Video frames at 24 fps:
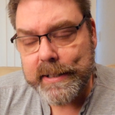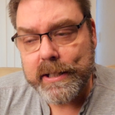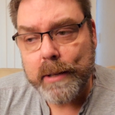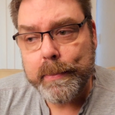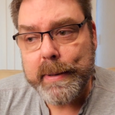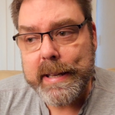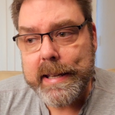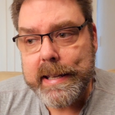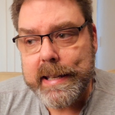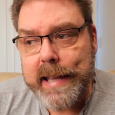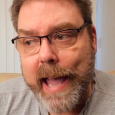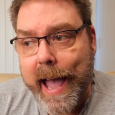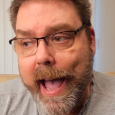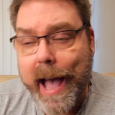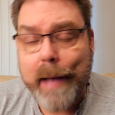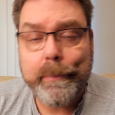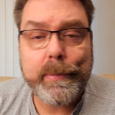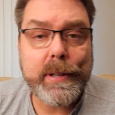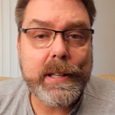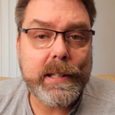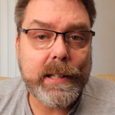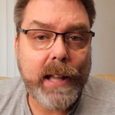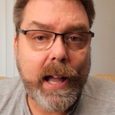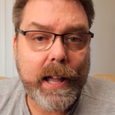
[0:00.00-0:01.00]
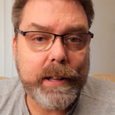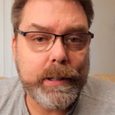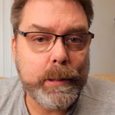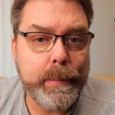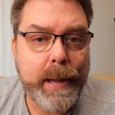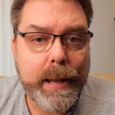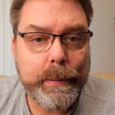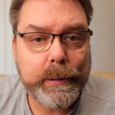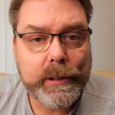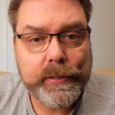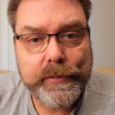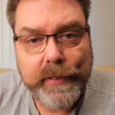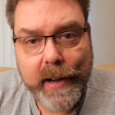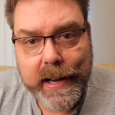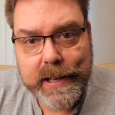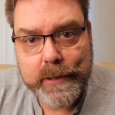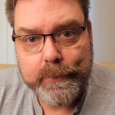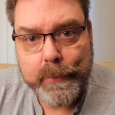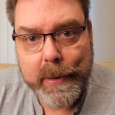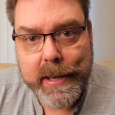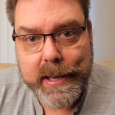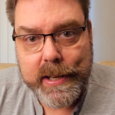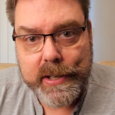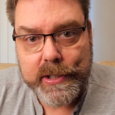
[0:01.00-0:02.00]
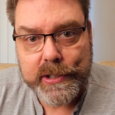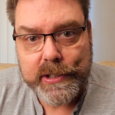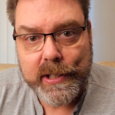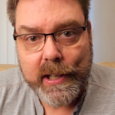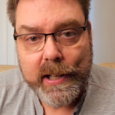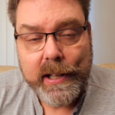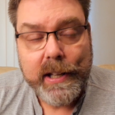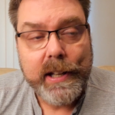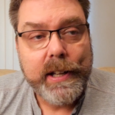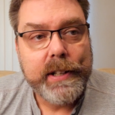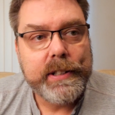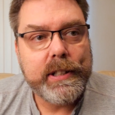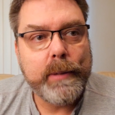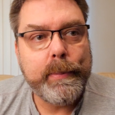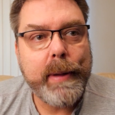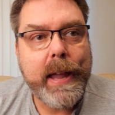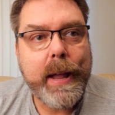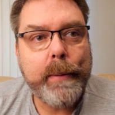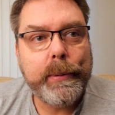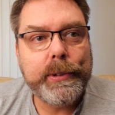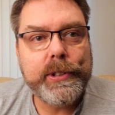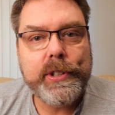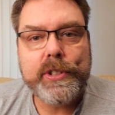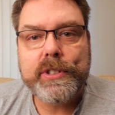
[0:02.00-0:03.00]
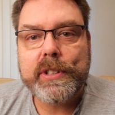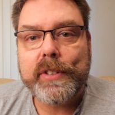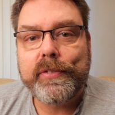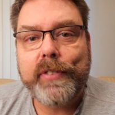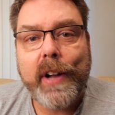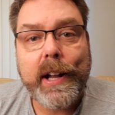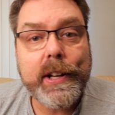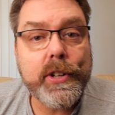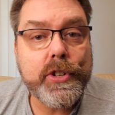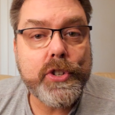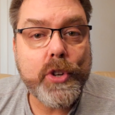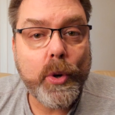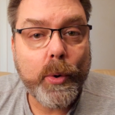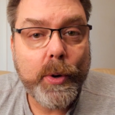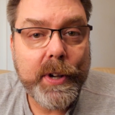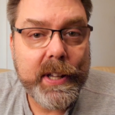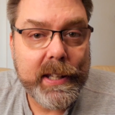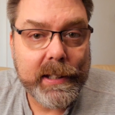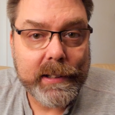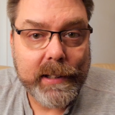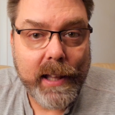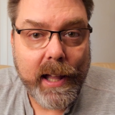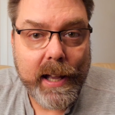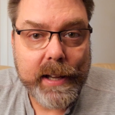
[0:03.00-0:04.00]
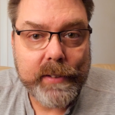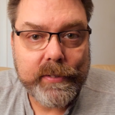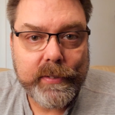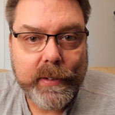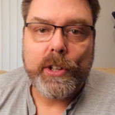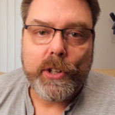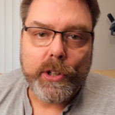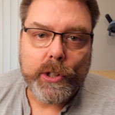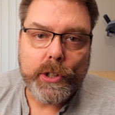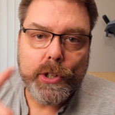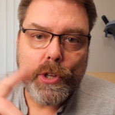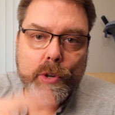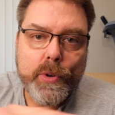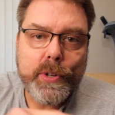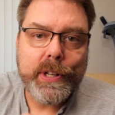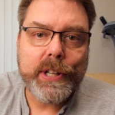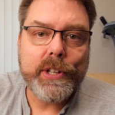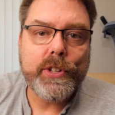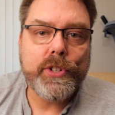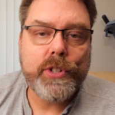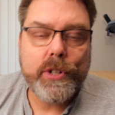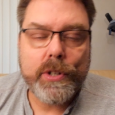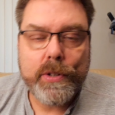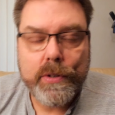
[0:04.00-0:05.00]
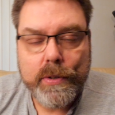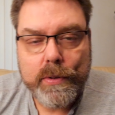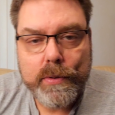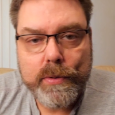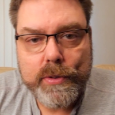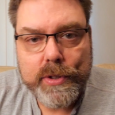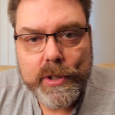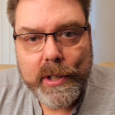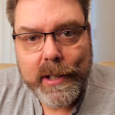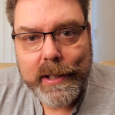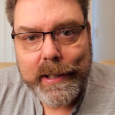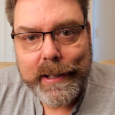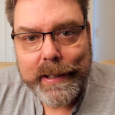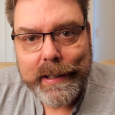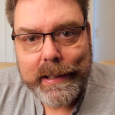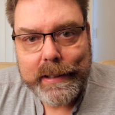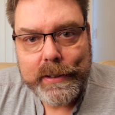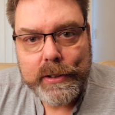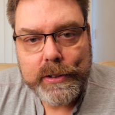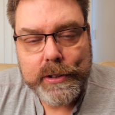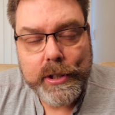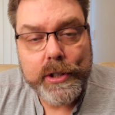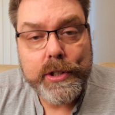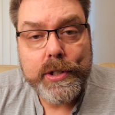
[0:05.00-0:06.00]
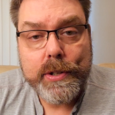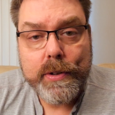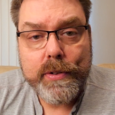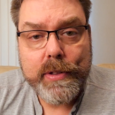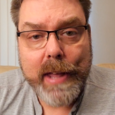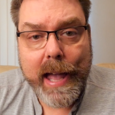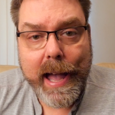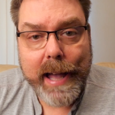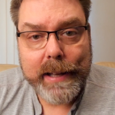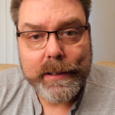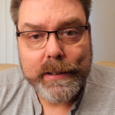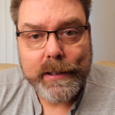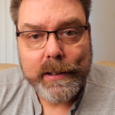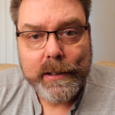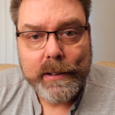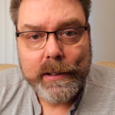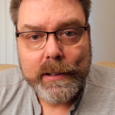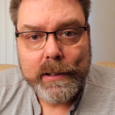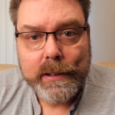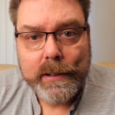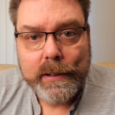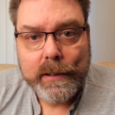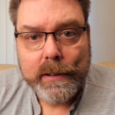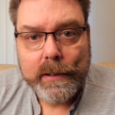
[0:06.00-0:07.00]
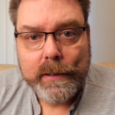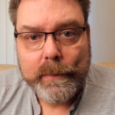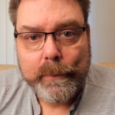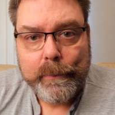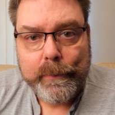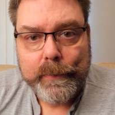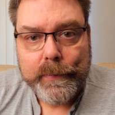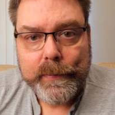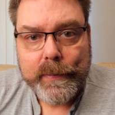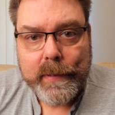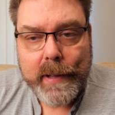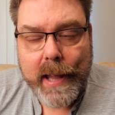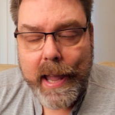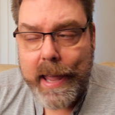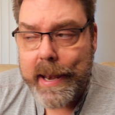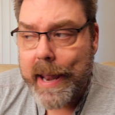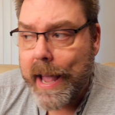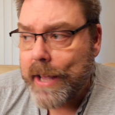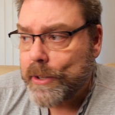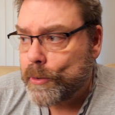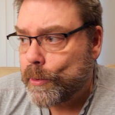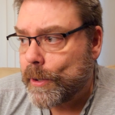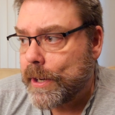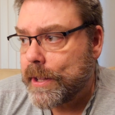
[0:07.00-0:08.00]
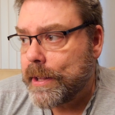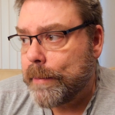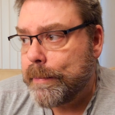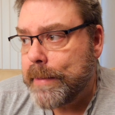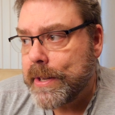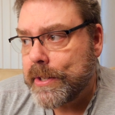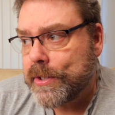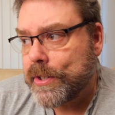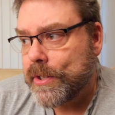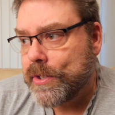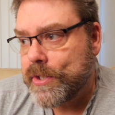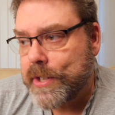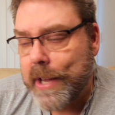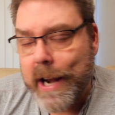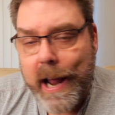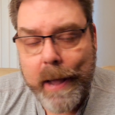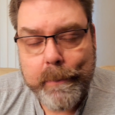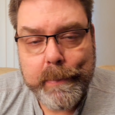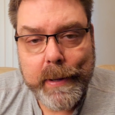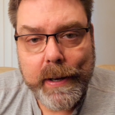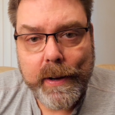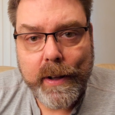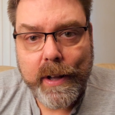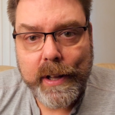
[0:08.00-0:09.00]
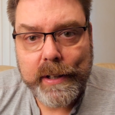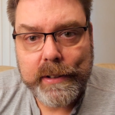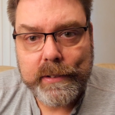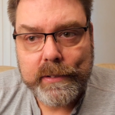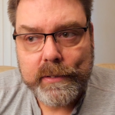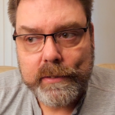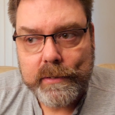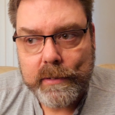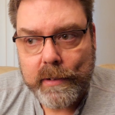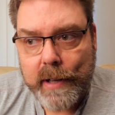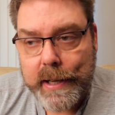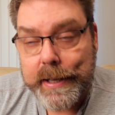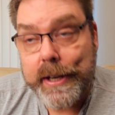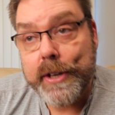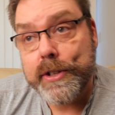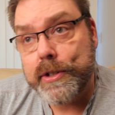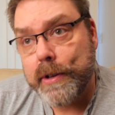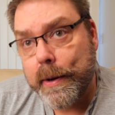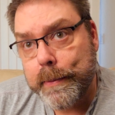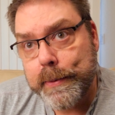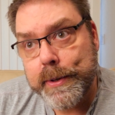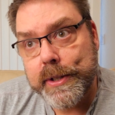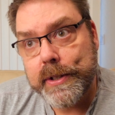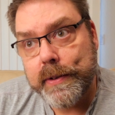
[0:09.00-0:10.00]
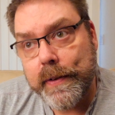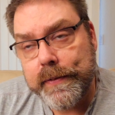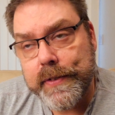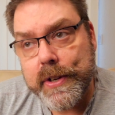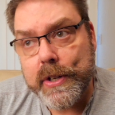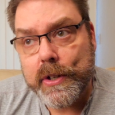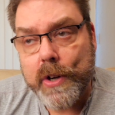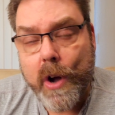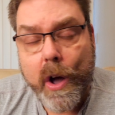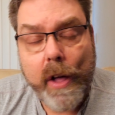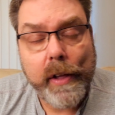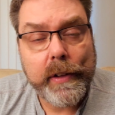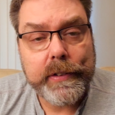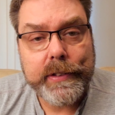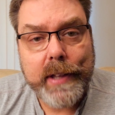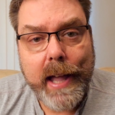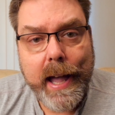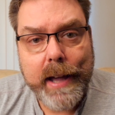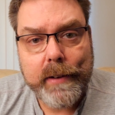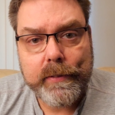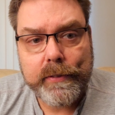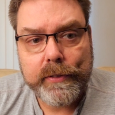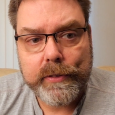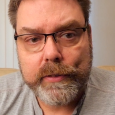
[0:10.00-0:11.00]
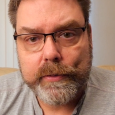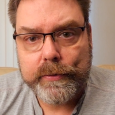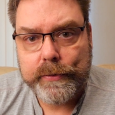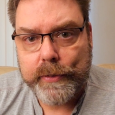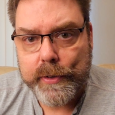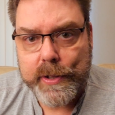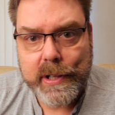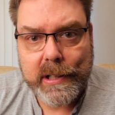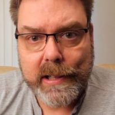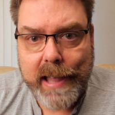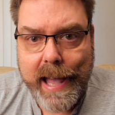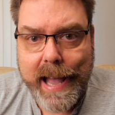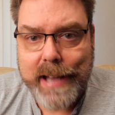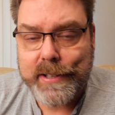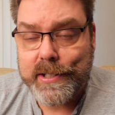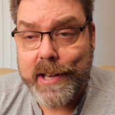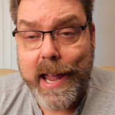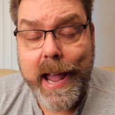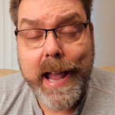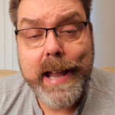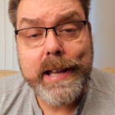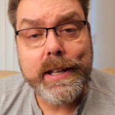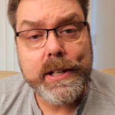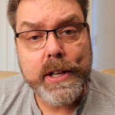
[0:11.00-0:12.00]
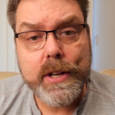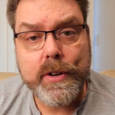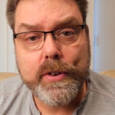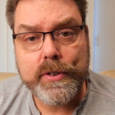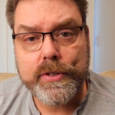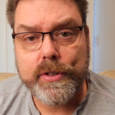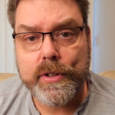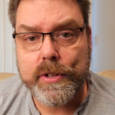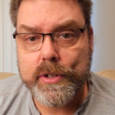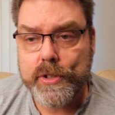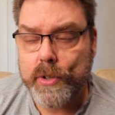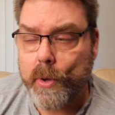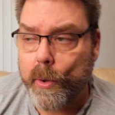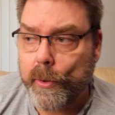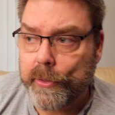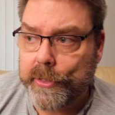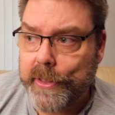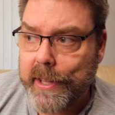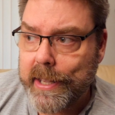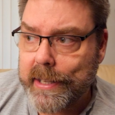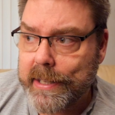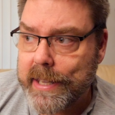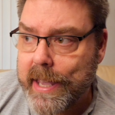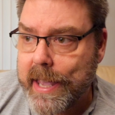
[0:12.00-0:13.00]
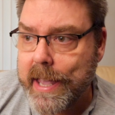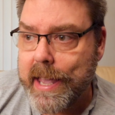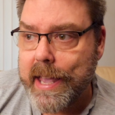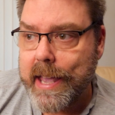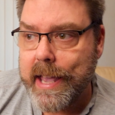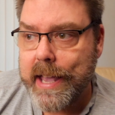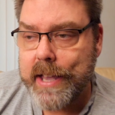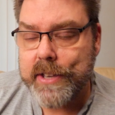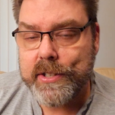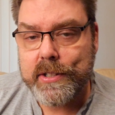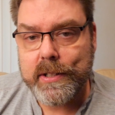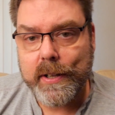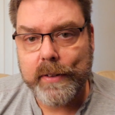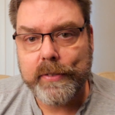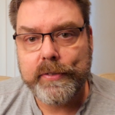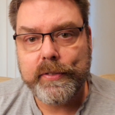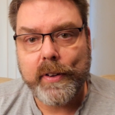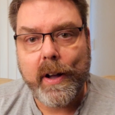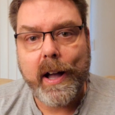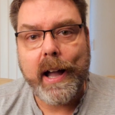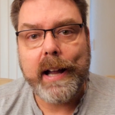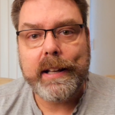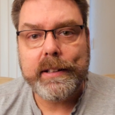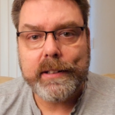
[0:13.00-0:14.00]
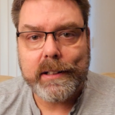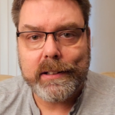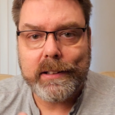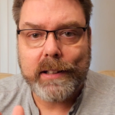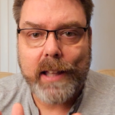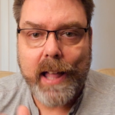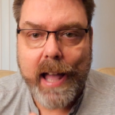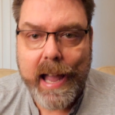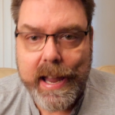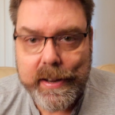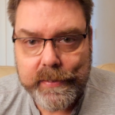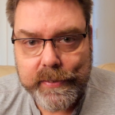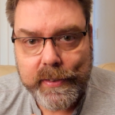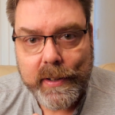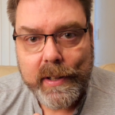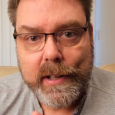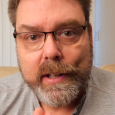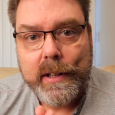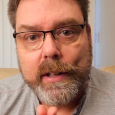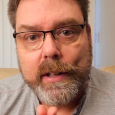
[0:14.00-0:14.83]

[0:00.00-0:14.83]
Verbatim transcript: to be happy and to be able to find peace, to be able just to find joy in life. You can choose to do that. And that's one of the missions that I've been on, I guess I, if you call it that, for, for the last eight years, this whole thing, is to find the life